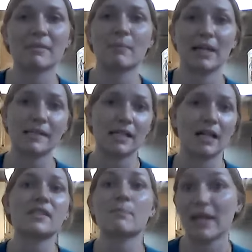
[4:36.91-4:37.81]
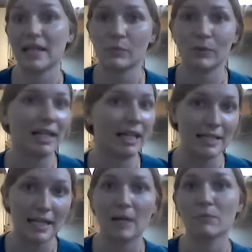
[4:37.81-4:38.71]
So sometimes based off
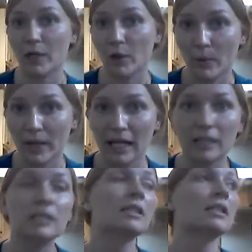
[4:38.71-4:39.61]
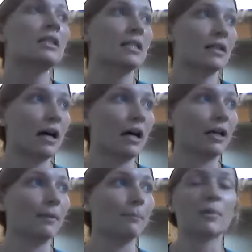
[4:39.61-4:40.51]
space, we can't take them right away.
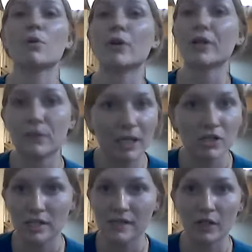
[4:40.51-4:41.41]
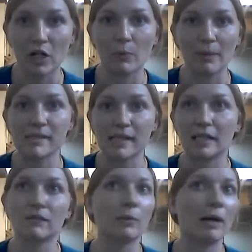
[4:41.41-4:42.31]
But more information is on our
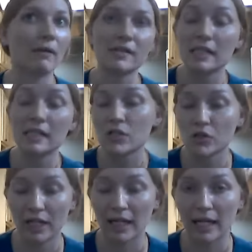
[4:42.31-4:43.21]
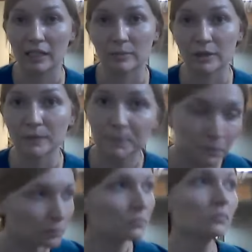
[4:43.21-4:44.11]
website if you ever see a stray
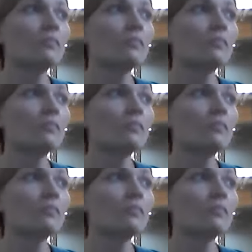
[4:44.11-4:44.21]
animal.